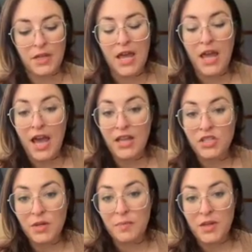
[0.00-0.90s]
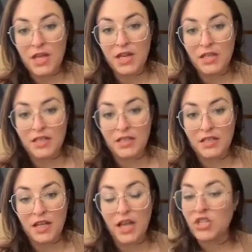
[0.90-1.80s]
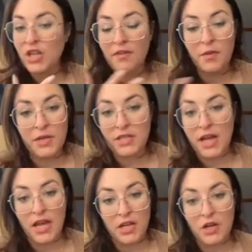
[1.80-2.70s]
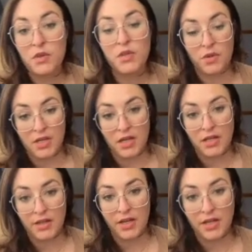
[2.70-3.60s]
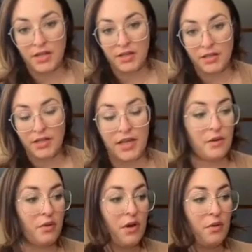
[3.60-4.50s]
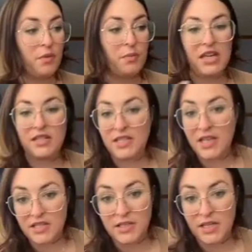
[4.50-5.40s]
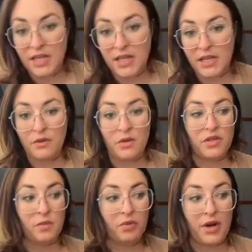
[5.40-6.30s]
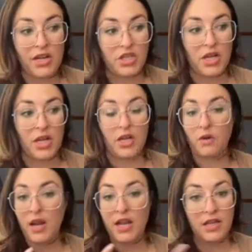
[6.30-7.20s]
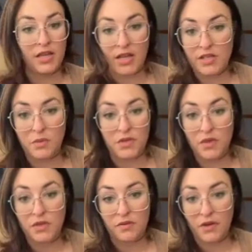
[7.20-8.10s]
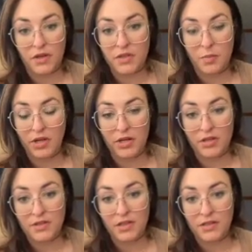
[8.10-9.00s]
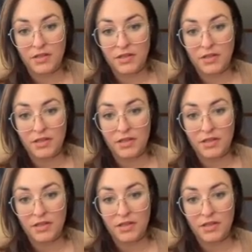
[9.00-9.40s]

had she been, had she ever been diagnosed with anything like with PTSD or depression or anything as a result of her experiences?